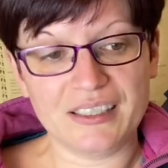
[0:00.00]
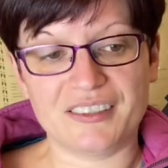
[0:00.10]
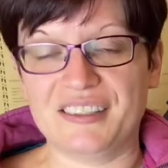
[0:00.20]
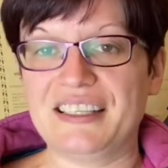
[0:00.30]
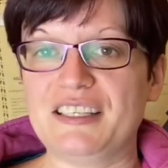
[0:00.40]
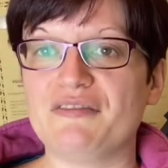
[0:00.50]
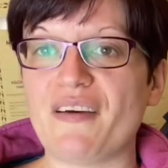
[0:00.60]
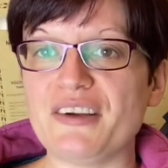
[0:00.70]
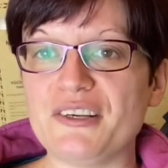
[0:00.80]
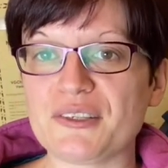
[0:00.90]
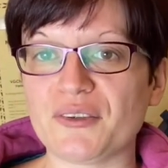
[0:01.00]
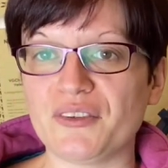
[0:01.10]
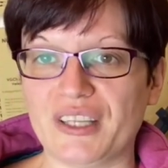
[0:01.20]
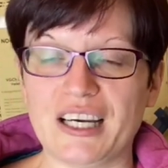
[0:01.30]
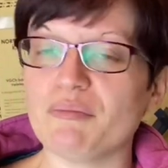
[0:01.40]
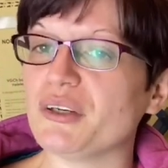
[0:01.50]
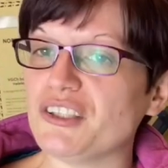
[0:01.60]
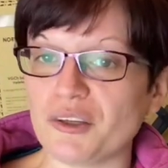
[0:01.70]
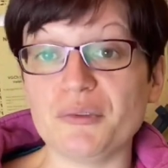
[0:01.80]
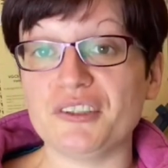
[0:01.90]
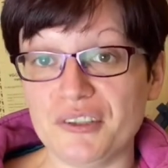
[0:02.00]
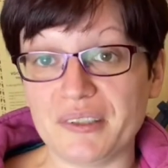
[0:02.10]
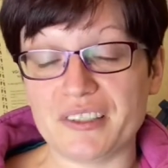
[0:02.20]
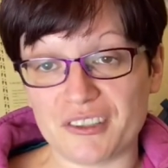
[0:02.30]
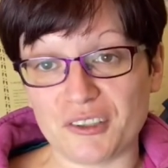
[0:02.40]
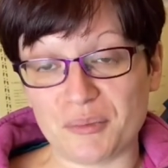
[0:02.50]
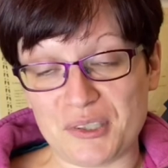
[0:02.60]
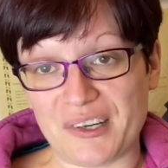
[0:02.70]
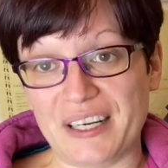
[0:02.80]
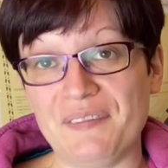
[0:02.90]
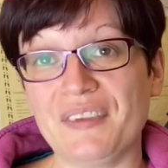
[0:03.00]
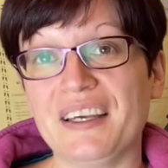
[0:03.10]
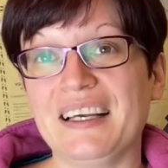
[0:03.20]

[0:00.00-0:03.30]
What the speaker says: So it's very useful for that, but you don't want to use it as a substrate.